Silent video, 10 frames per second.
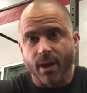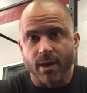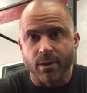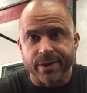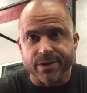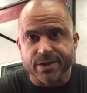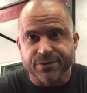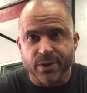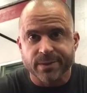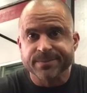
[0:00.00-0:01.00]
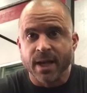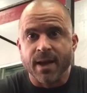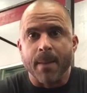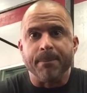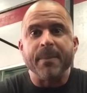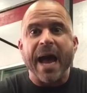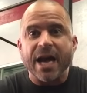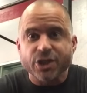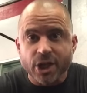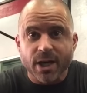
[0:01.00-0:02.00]
you know what we use it for?
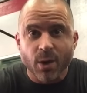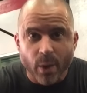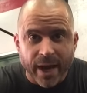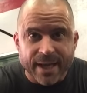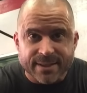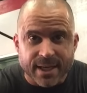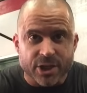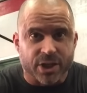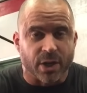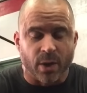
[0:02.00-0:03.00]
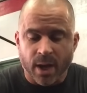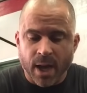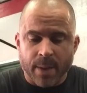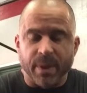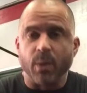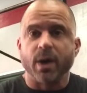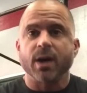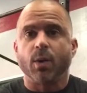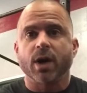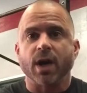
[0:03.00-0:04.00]
Mashing away tissue. But we're
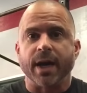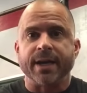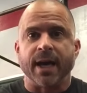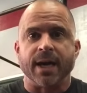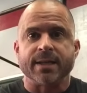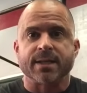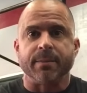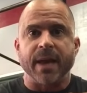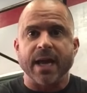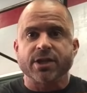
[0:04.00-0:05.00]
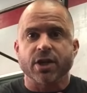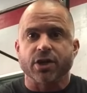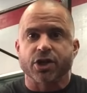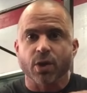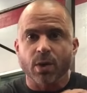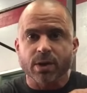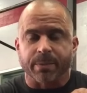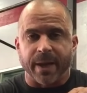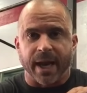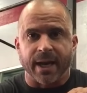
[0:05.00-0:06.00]
gonna work on uh, some anterior shoulder
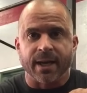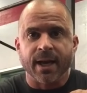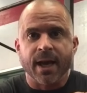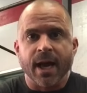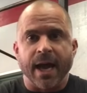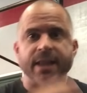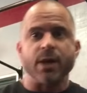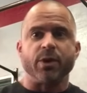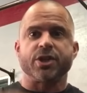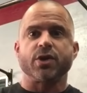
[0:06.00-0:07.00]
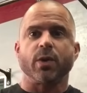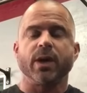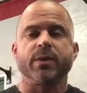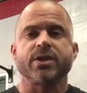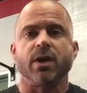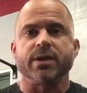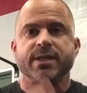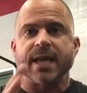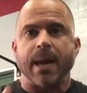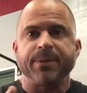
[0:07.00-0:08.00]
pain and then restoring what's called
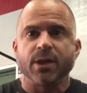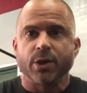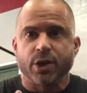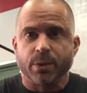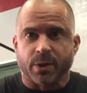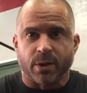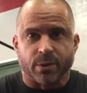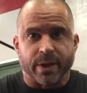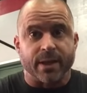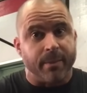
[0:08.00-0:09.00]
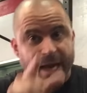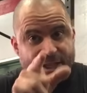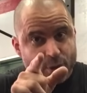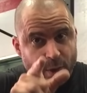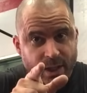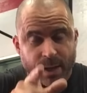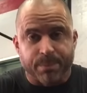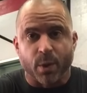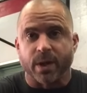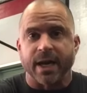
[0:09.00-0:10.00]
scapulohumeral rhythm. It's really
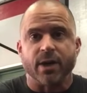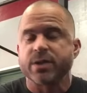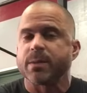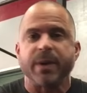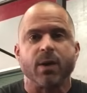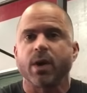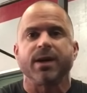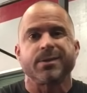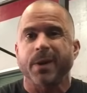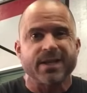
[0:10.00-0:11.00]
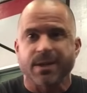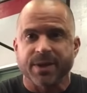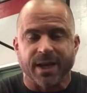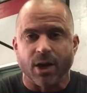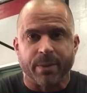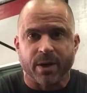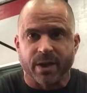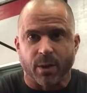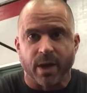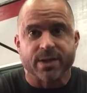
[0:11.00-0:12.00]
important. I know it's a big word and it's probably something that nobody
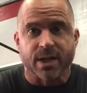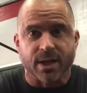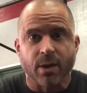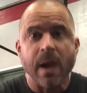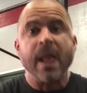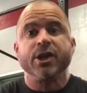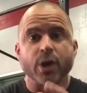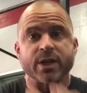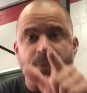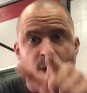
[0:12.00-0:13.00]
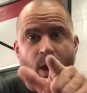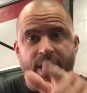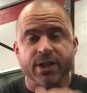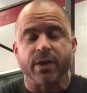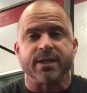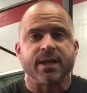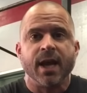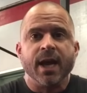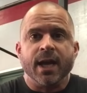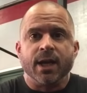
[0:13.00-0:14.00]
really wants to do. Trust me, you wanna do this.
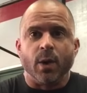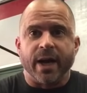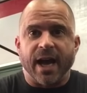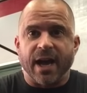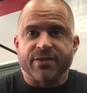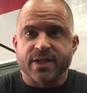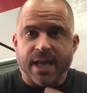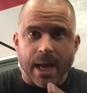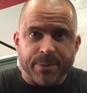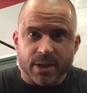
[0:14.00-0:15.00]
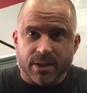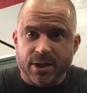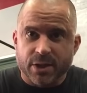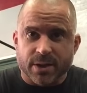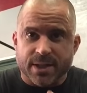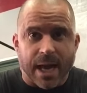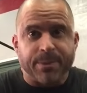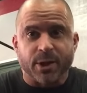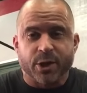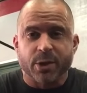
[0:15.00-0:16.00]
You wanna have scapular,
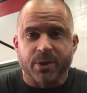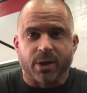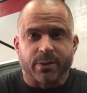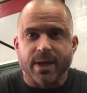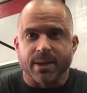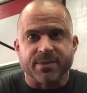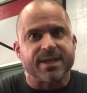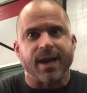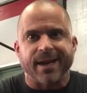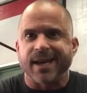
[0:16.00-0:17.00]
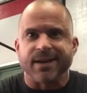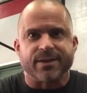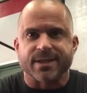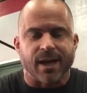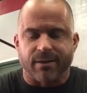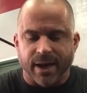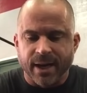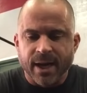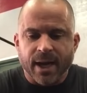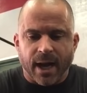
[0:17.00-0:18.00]
scapulohumeral rhythm. See, I can't even say it right.
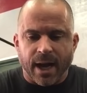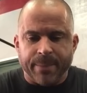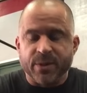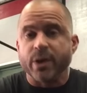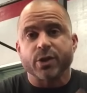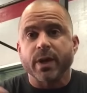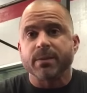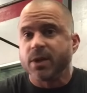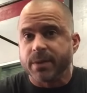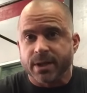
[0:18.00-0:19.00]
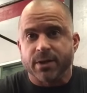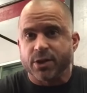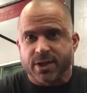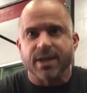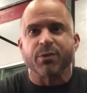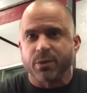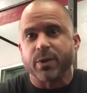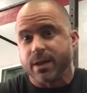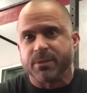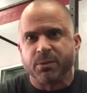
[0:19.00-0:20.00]
Um, you want your rhythm, to, your, your
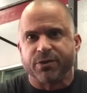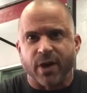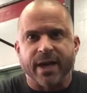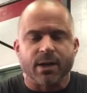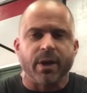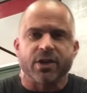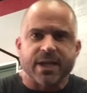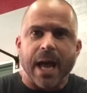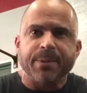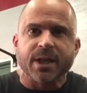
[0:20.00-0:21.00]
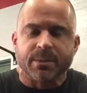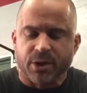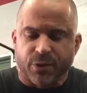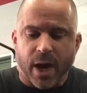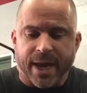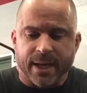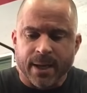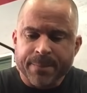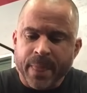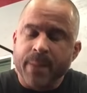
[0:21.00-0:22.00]
rhythm to move right. You want your scapula to move right
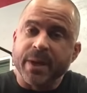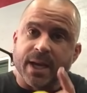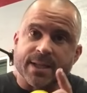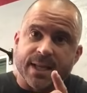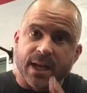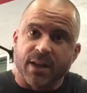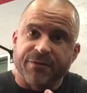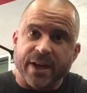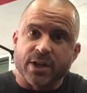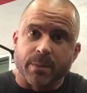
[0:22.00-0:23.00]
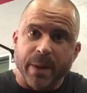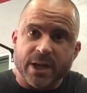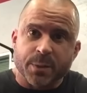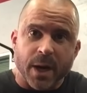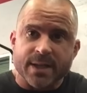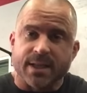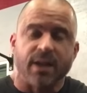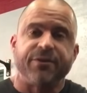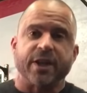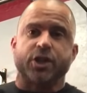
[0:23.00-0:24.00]
because it'll affect your bench press,
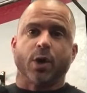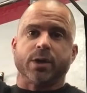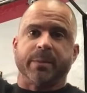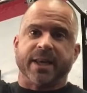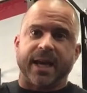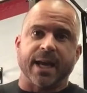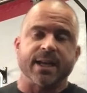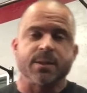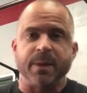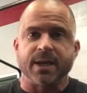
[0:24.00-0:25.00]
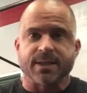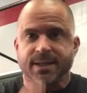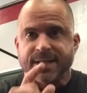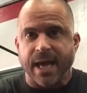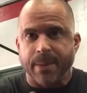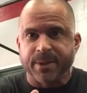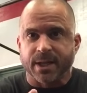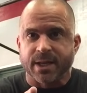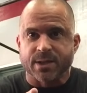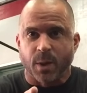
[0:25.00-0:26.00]
it'll affect shoulder mechanics because the scapula is